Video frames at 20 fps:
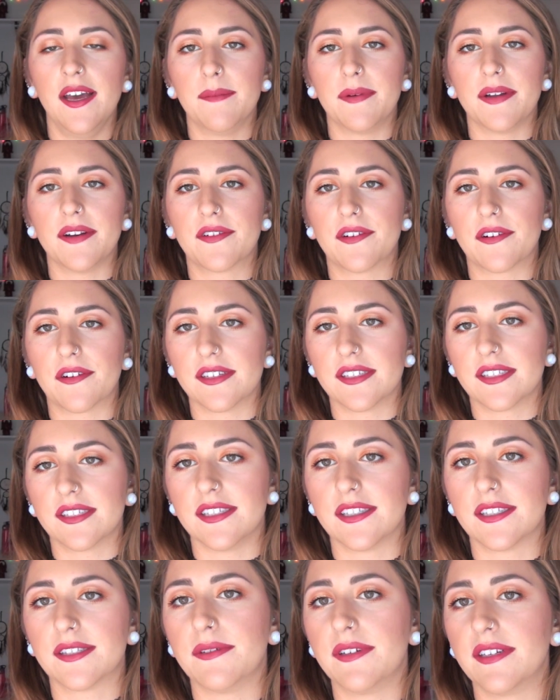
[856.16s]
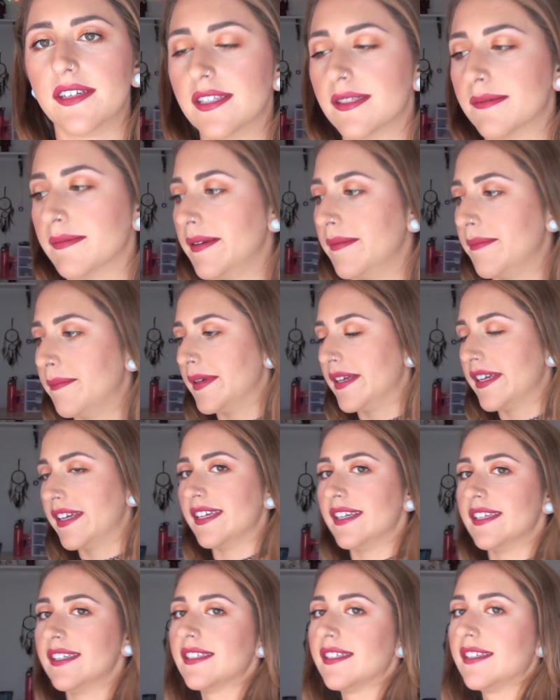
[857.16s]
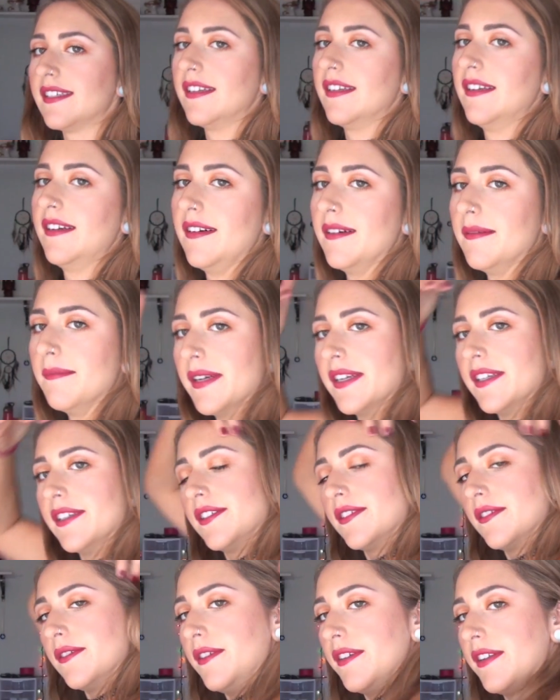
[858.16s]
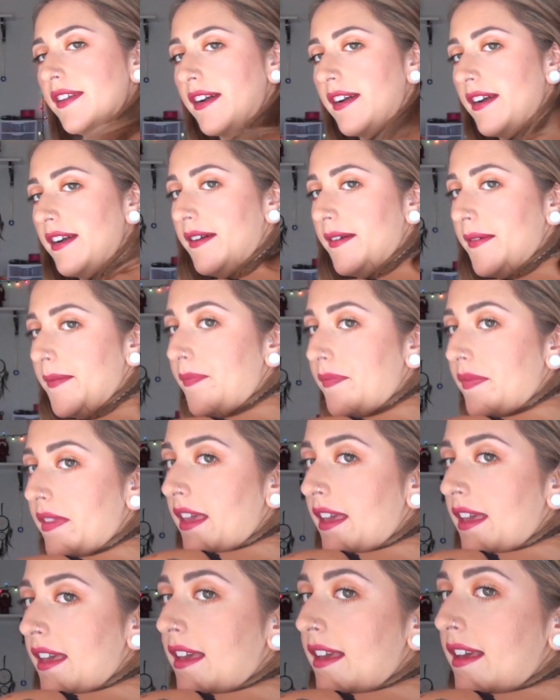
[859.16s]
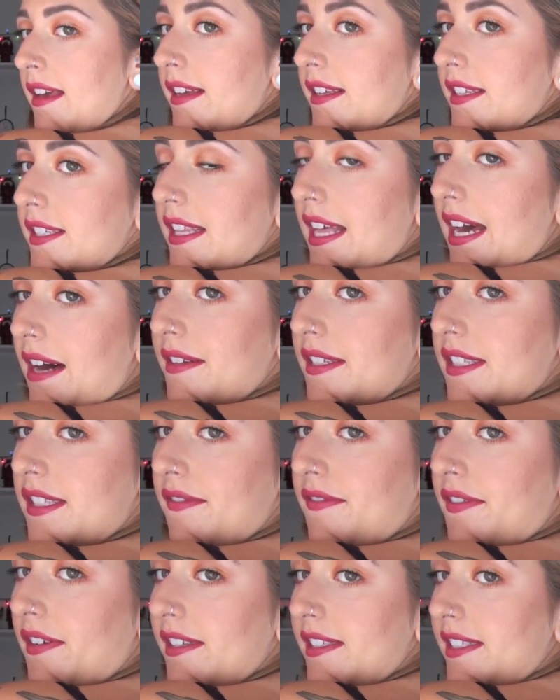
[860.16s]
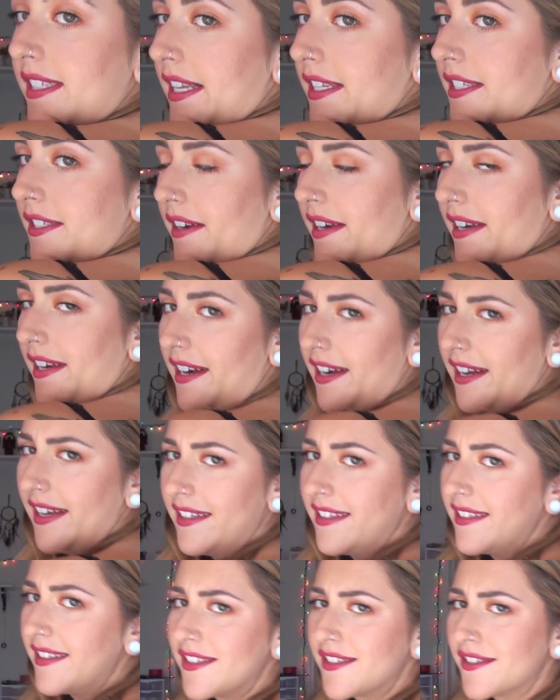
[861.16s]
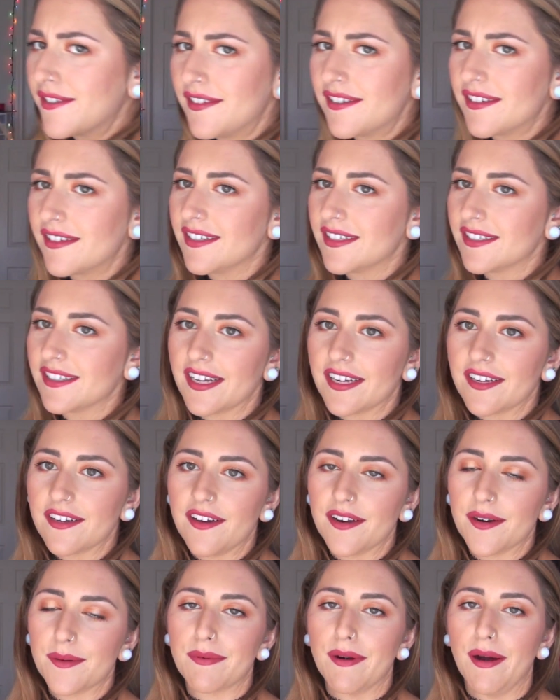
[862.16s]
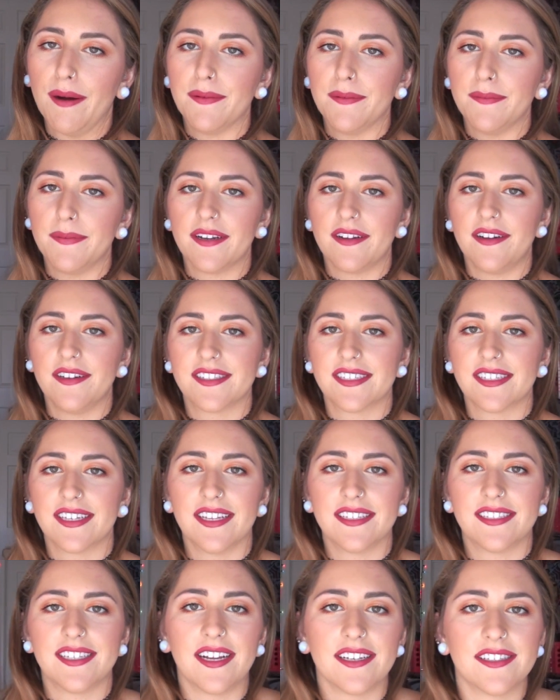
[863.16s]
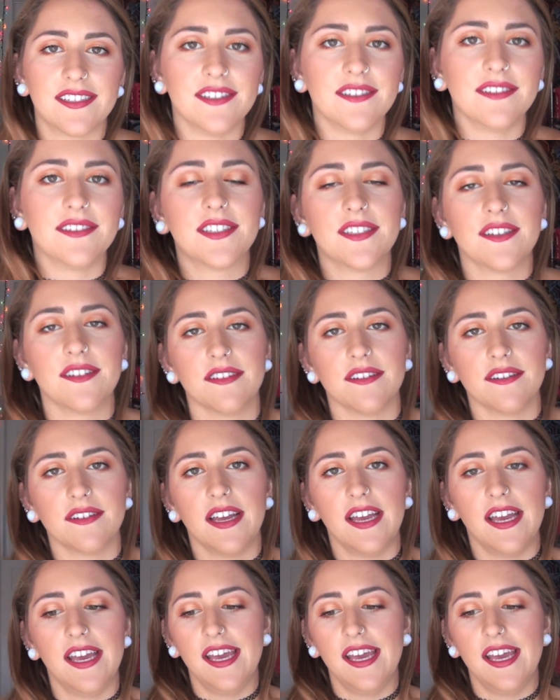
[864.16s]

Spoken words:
but of course this one is my biggest on my shoulder. So that was the first tattoo I got, and the shoulder is like not a problem at all to get tattooed. So